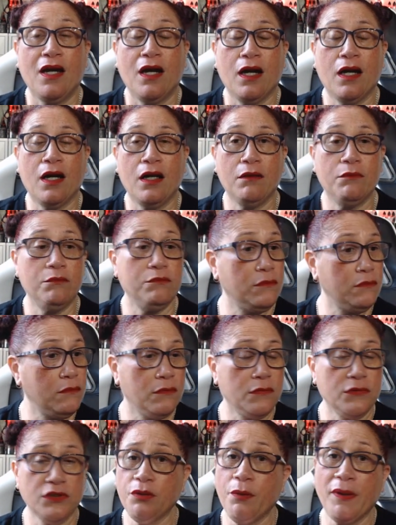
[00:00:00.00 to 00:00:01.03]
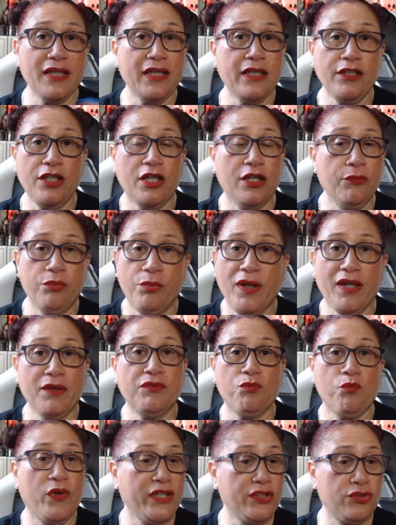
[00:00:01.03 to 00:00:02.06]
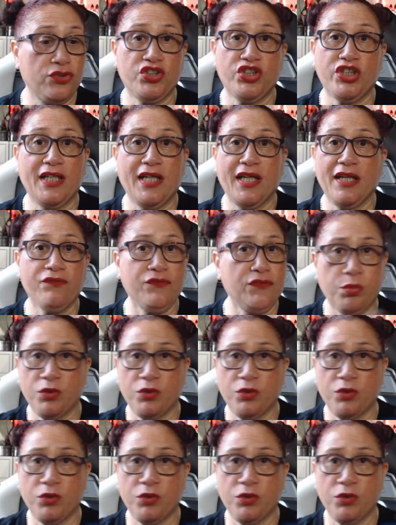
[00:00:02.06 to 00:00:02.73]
So, where does she live?